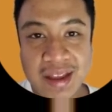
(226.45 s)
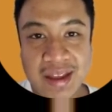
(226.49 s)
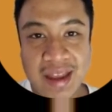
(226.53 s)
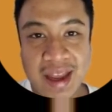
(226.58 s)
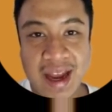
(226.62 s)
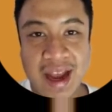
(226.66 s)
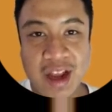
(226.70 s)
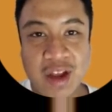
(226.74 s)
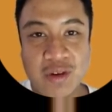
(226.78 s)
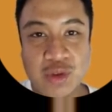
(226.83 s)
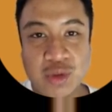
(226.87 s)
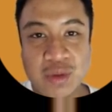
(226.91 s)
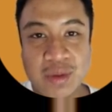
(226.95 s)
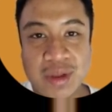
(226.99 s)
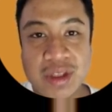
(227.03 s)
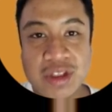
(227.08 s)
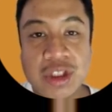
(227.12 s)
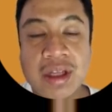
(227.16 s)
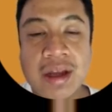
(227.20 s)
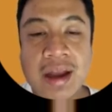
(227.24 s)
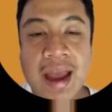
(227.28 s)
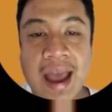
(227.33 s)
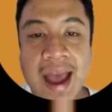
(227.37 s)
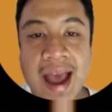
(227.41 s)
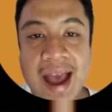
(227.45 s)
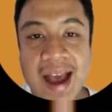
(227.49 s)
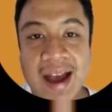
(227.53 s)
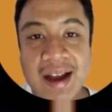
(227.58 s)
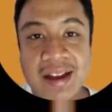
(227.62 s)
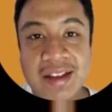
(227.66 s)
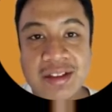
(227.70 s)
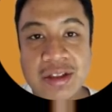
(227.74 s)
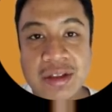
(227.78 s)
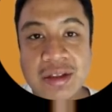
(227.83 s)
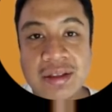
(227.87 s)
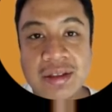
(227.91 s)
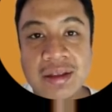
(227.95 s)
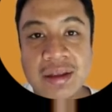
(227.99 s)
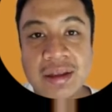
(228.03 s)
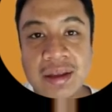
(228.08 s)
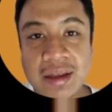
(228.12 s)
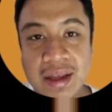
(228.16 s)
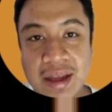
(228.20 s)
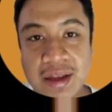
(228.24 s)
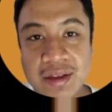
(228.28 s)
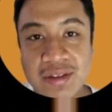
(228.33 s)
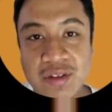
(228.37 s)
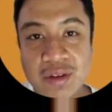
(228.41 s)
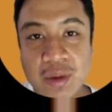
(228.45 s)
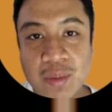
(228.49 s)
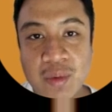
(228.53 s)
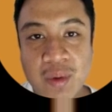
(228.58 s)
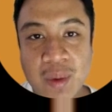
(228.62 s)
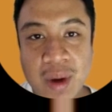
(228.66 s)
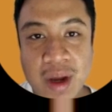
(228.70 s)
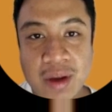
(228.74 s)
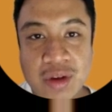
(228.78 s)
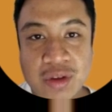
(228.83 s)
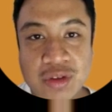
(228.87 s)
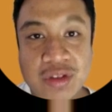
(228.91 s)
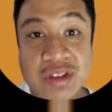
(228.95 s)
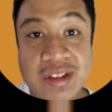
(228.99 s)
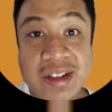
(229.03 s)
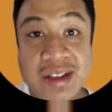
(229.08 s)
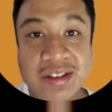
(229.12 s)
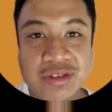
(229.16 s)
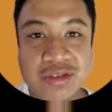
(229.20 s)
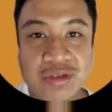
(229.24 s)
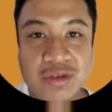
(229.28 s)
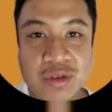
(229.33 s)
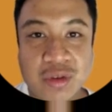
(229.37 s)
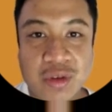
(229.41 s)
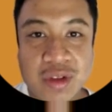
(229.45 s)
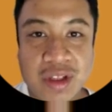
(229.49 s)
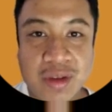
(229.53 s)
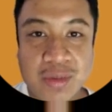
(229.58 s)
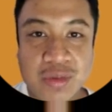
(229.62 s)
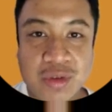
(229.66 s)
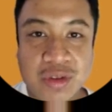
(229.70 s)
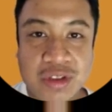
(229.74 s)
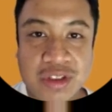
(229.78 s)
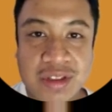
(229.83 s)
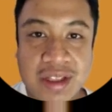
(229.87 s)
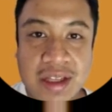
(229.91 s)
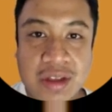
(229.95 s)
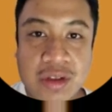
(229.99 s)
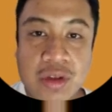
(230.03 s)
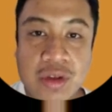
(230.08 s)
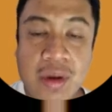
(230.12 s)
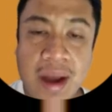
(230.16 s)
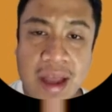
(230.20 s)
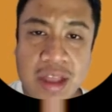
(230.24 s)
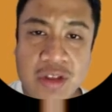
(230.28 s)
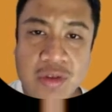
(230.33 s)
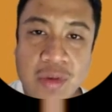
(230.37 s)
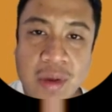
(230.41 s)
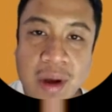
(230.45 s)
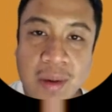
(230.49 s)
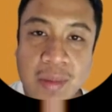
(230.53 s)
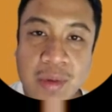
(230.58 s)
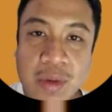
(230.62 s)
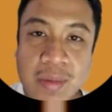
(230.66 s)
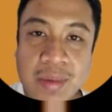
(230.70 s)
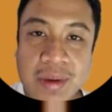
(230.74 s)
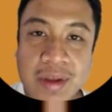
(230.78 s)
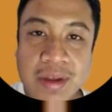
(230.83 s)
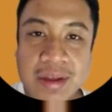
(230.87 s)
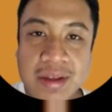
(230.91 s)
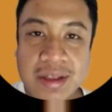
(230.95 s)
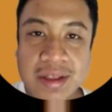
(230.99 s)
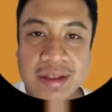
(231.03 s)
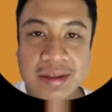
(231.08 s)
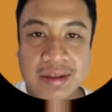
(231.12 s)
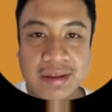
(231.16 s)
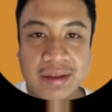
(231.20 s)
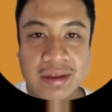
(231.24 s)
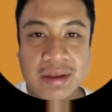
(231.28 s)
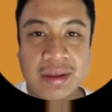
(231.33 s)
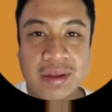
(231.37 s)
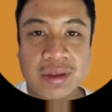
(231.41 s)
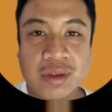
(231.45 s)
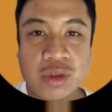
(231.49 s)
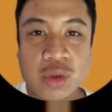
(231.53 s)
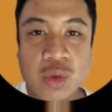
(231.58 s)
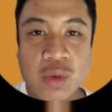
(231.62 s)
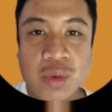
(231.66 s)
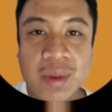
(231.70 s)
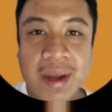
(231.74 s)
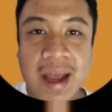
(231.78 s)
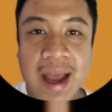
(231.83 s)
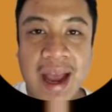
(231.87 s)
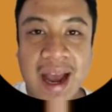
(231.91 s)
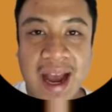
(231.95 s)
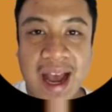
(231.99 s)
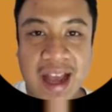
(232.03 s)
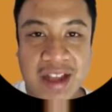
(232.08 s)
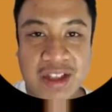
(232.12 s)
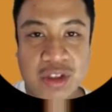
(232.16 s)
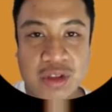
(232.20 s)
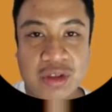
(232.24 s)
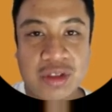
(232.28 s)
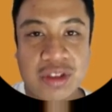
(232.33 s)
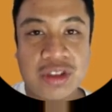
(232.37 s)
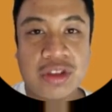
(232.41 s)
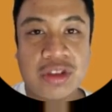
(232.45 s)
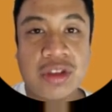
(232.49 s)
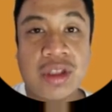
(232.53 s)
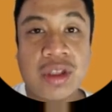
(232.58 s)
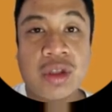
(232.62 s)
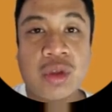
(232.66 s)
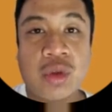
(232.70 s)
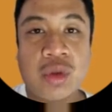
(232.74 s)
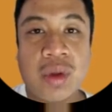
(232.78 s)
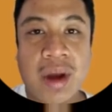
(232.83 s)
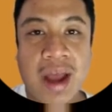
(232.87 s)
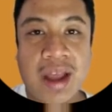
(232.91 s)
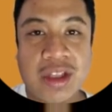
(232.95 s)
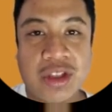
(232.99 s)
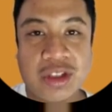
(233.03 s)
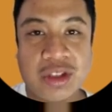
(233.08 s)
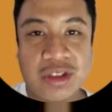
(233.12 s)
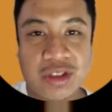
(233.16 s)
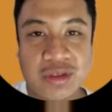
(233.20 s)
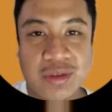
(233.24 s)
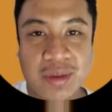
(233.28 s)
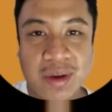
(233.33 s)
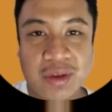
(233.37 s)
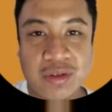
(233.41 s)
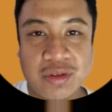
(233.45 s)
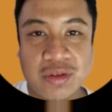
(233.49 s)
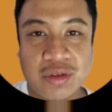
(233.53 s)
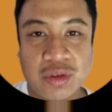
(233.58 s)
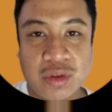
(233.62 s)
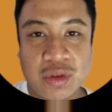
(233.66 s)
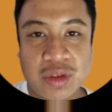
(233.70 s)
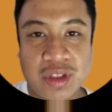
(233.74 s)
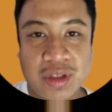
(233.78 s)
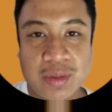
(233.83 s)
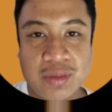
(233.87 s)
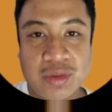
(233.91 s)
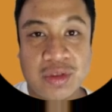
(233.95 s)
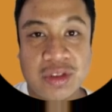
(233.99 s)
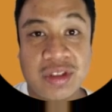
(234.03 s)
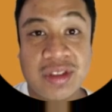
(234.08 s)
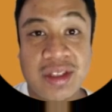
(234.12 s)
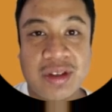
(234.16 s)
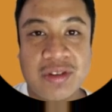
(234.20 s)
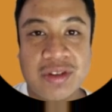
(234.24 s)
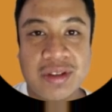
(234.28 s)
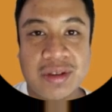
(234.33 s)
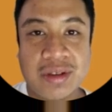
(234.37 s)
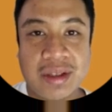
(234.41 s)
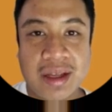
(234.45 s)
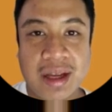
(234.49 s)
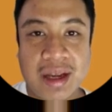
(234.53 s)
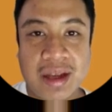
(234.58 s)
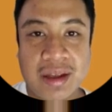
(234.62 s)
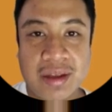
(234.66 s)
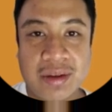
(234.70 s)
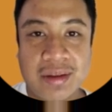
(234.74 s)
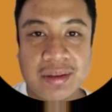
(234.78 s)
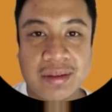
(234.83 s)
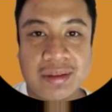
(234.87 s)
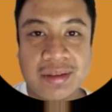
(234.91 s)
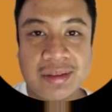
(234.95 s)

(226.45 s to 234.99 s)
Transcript: Calibration asks, if the model says 30% crash probability, do we actually see crashes about 30% of the time?